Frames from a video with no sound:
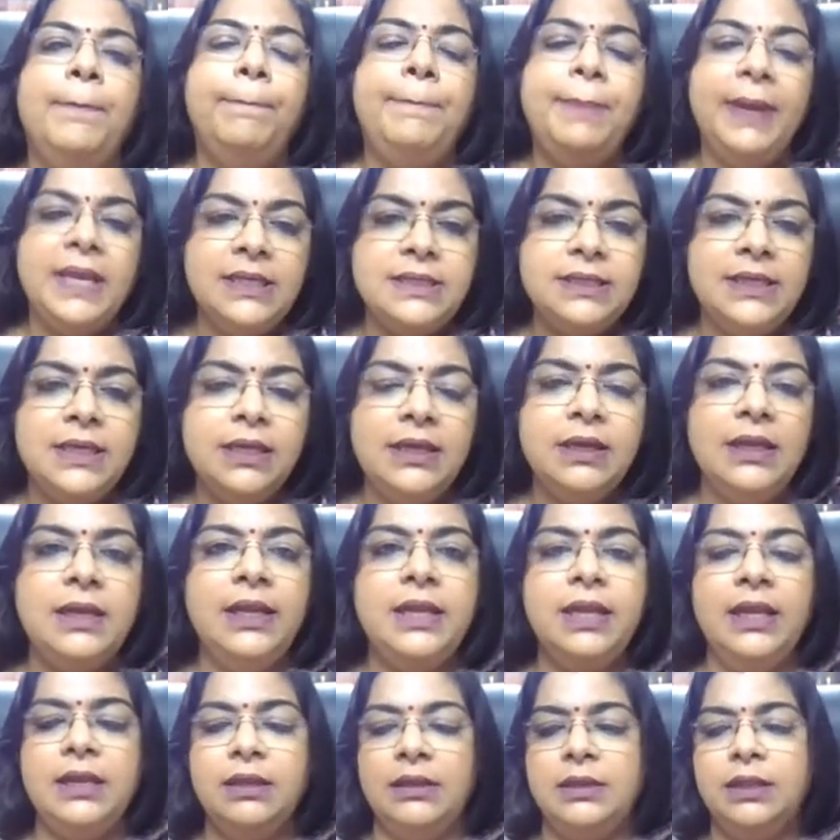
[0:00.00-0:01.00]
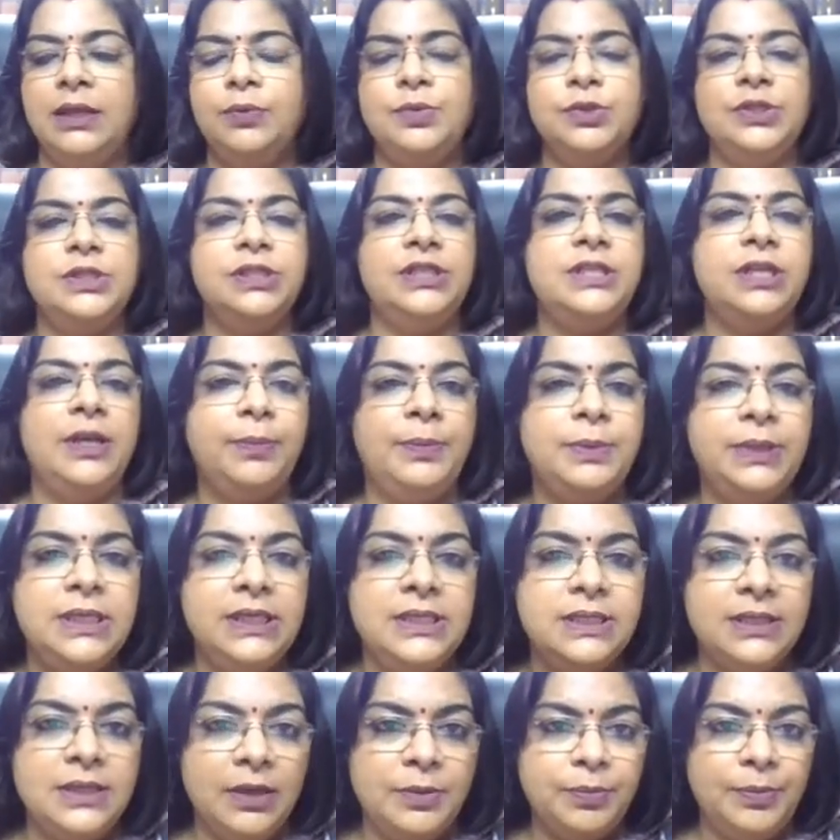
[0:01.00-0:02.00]
basically there was a
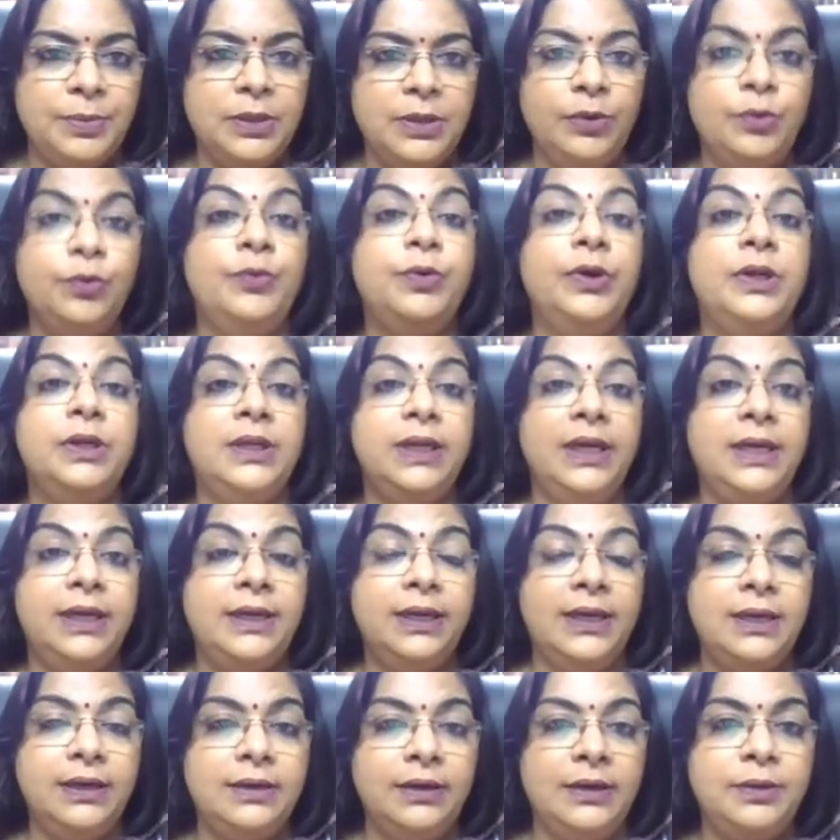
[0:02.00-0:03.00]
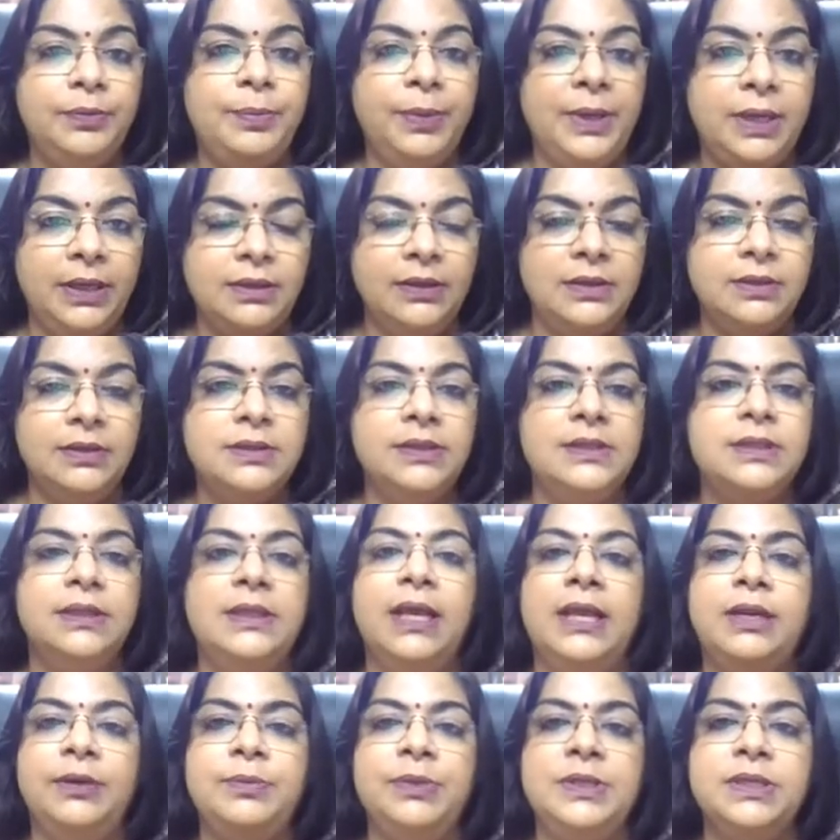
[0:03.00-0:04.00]
japanese couple who were the intended parents
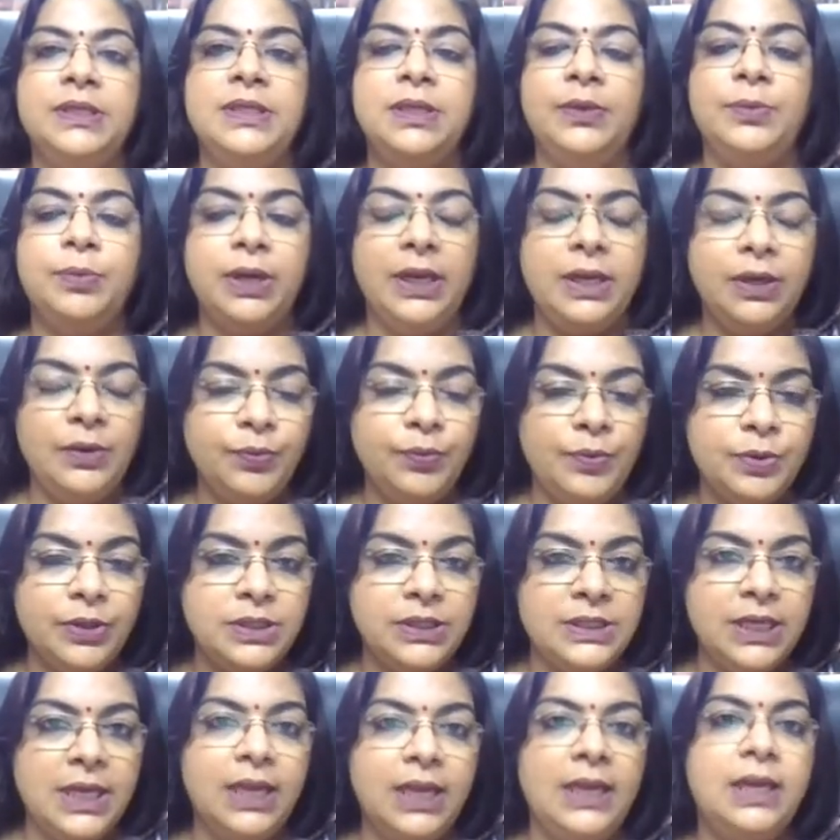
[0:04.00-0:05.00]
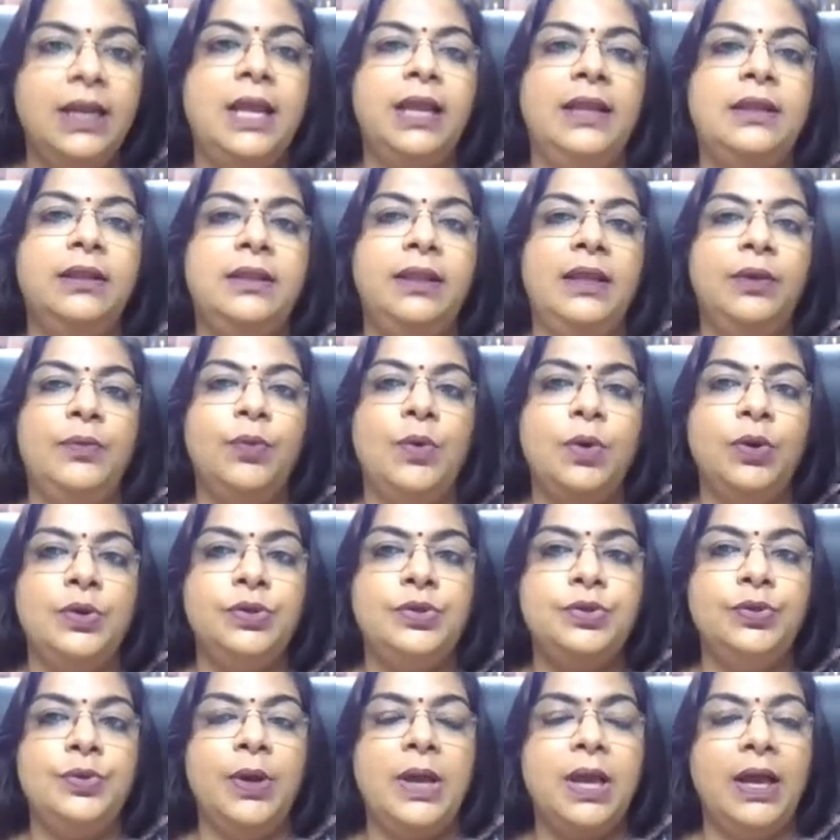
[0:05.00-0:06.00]
that means they were infertile and they
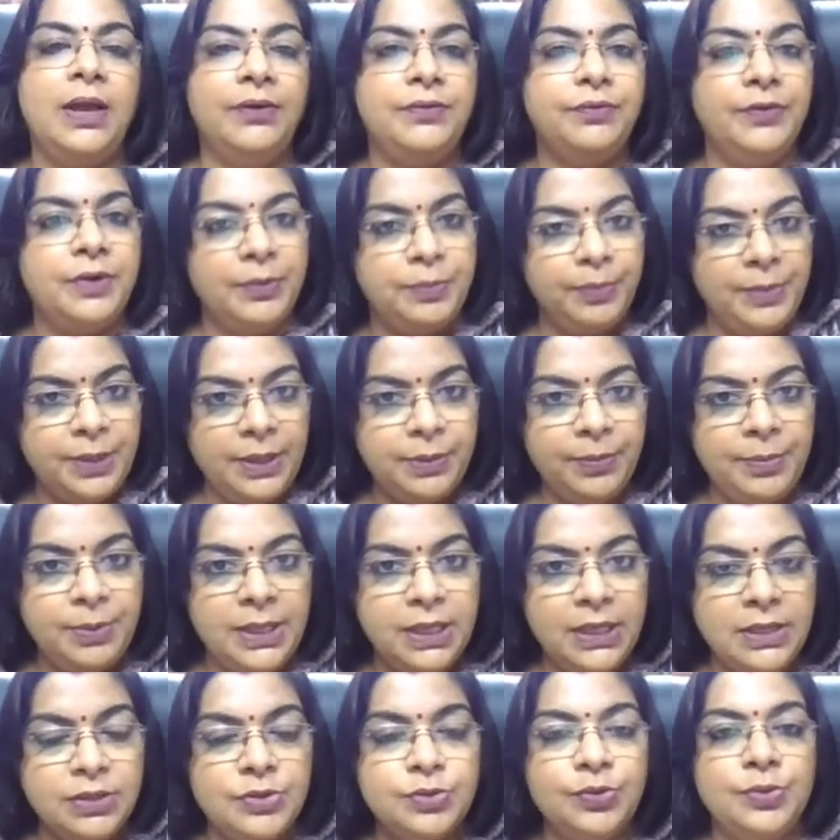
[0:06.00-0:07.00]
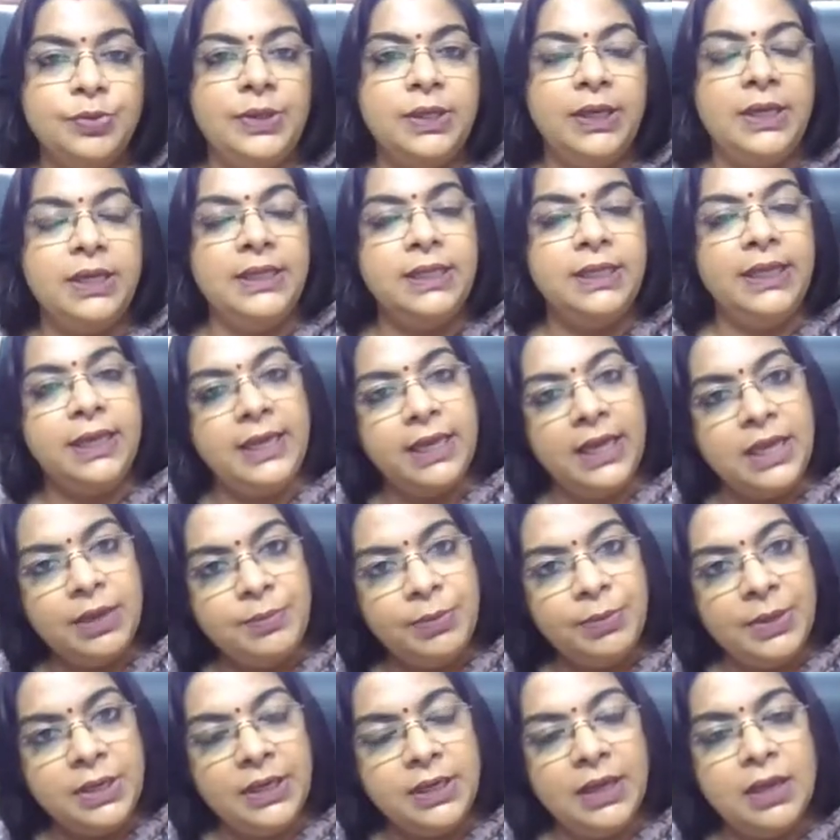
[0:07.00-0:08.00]
want to have a baby so they, they
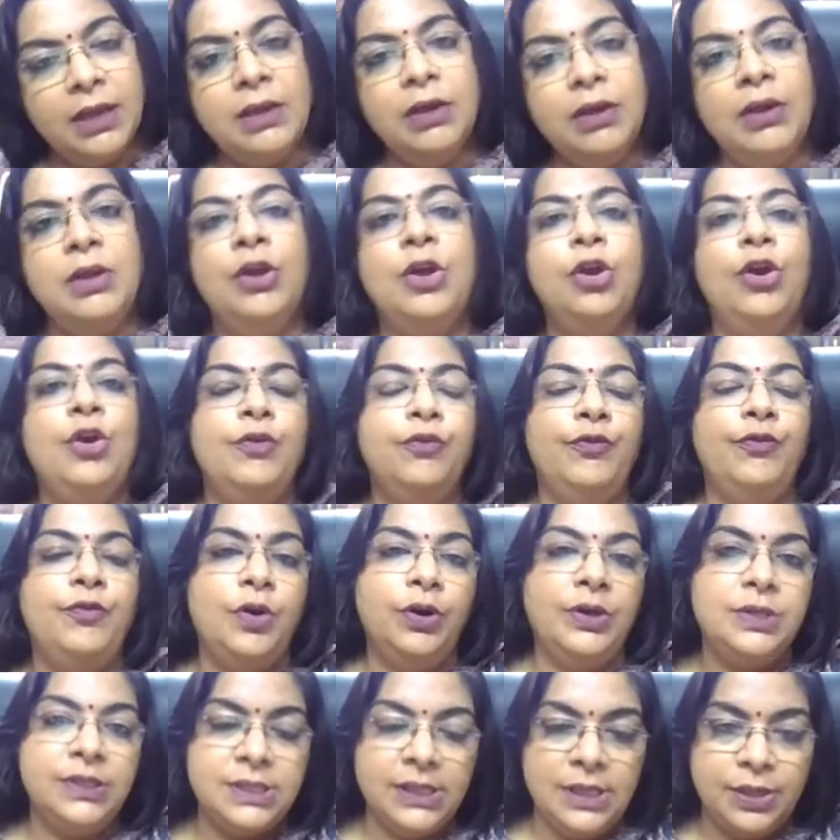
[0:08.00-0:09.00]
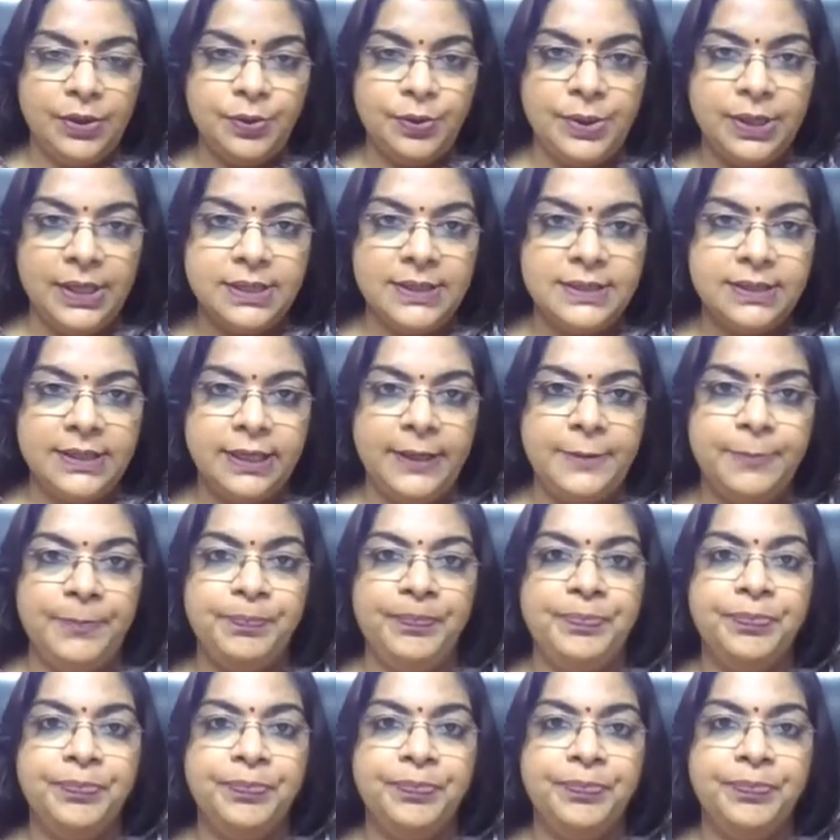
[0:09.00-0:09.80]
came india for surrogacy